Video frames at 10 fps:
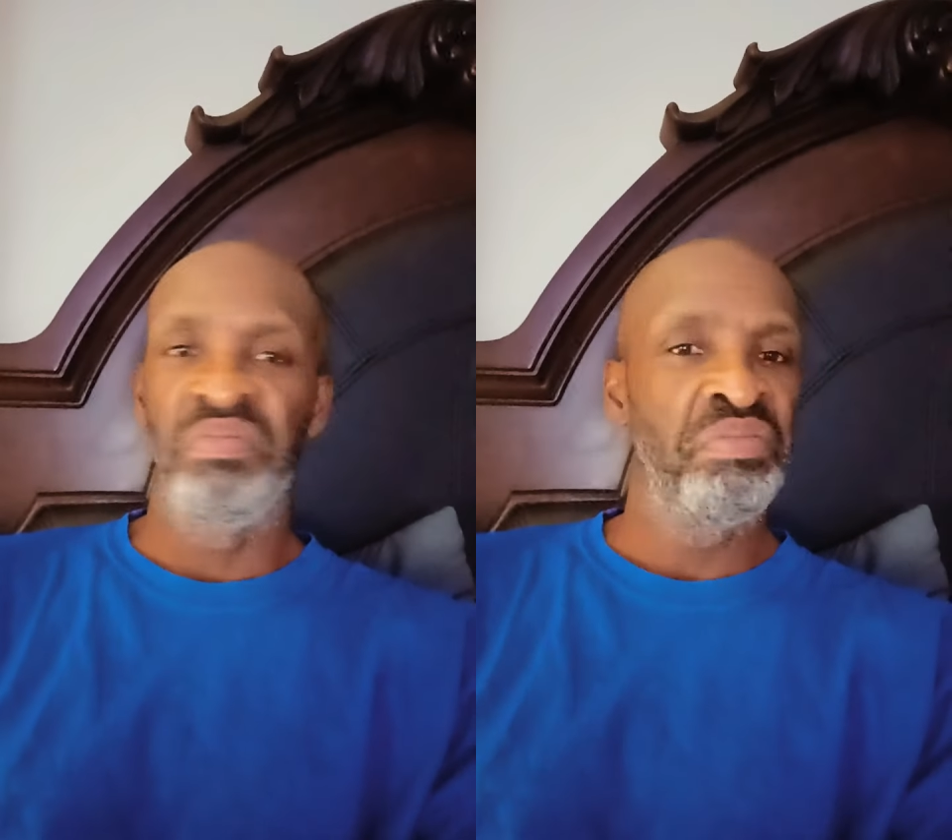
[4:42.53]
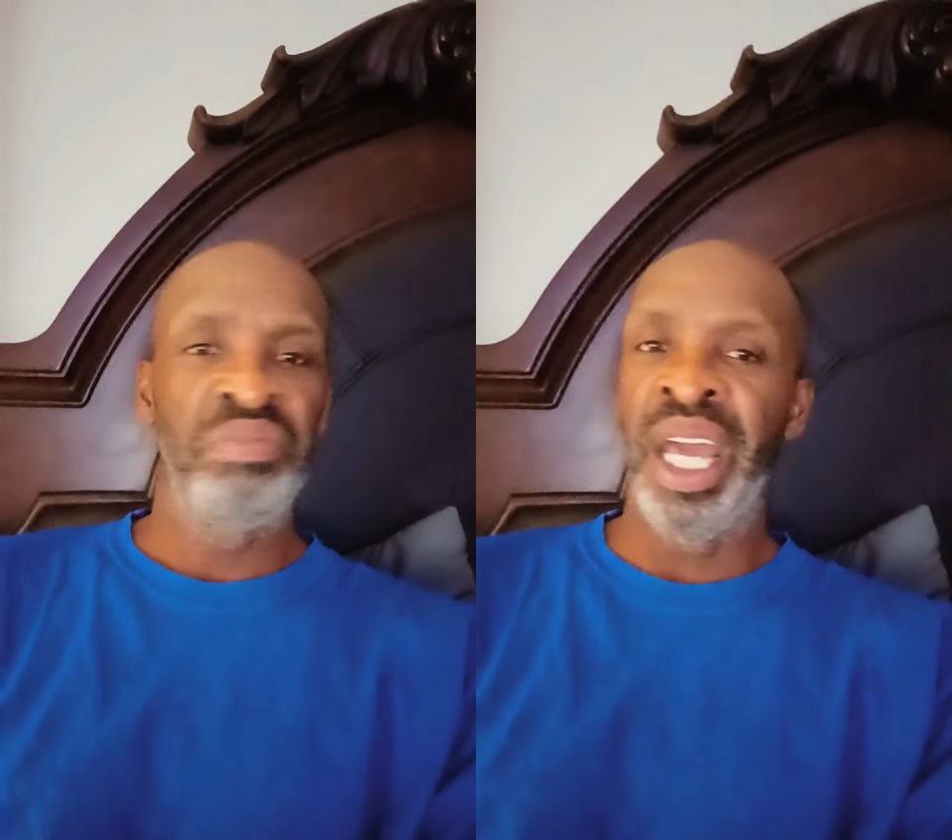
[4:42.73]

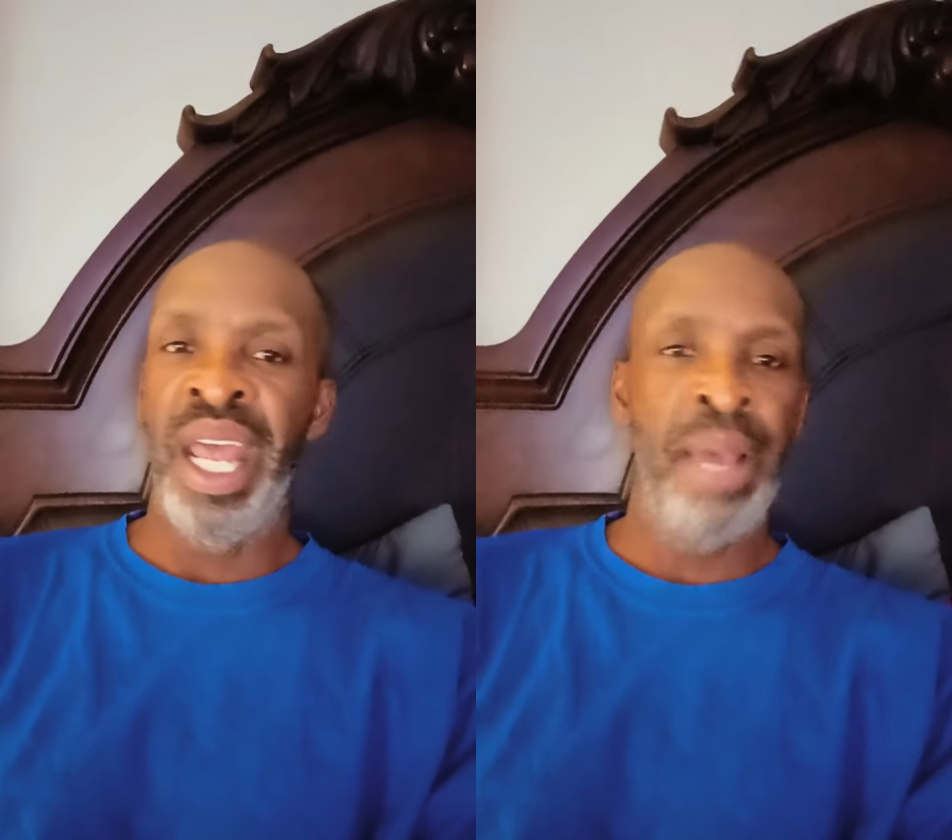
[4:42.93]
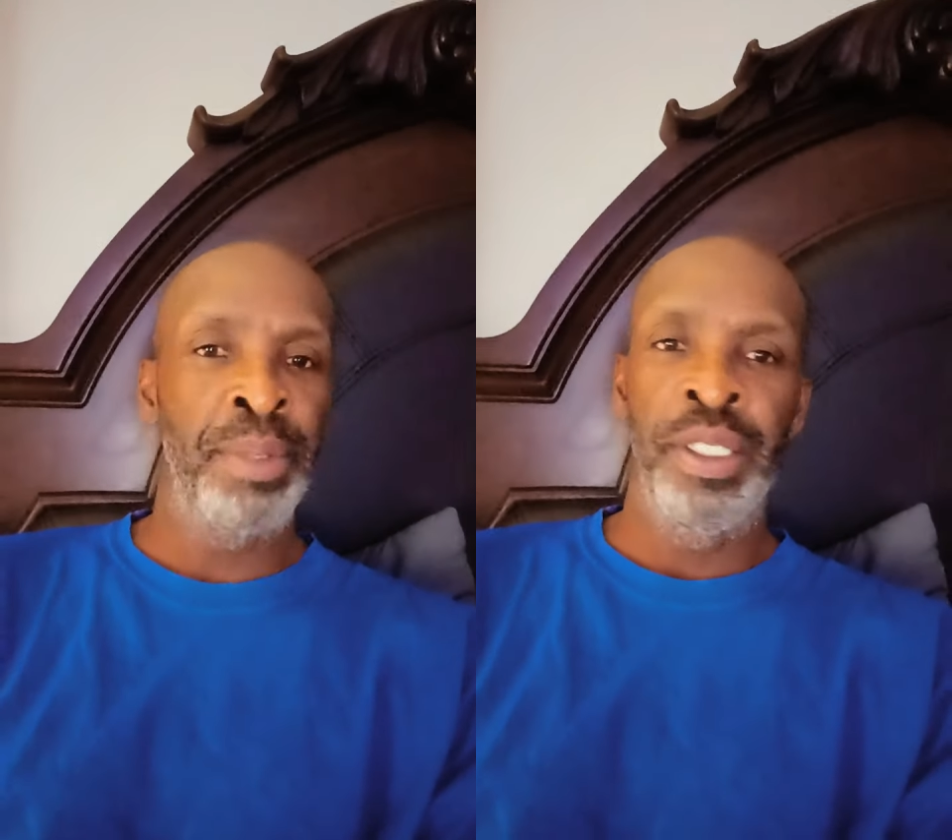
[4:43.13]
not
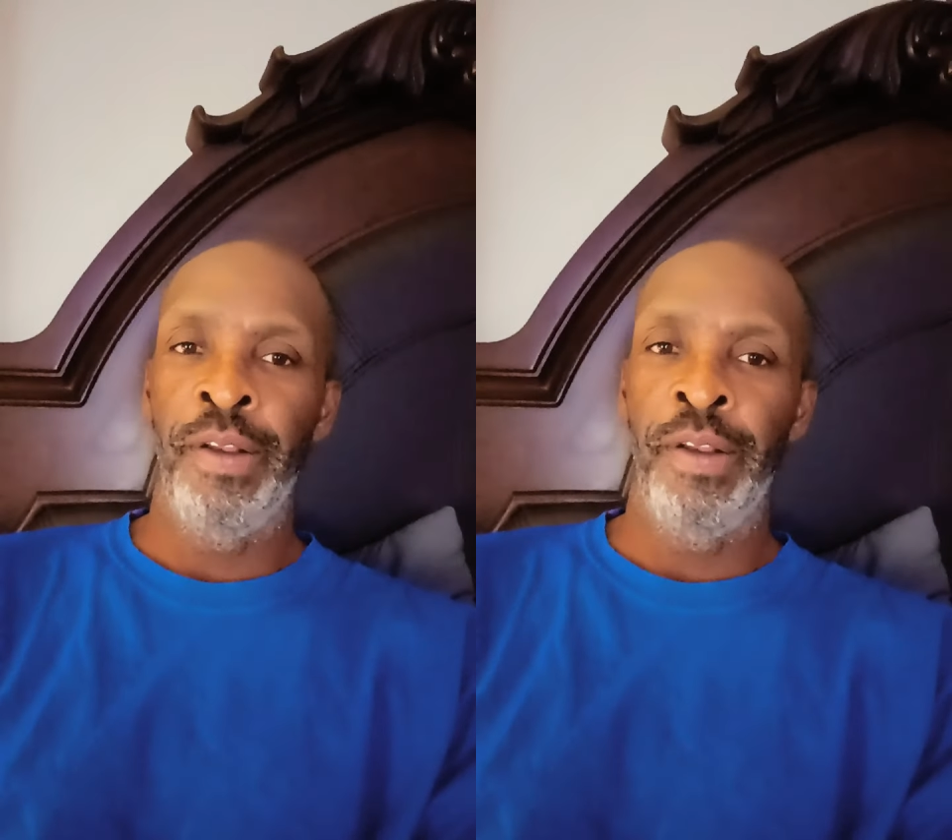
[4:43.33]
happening,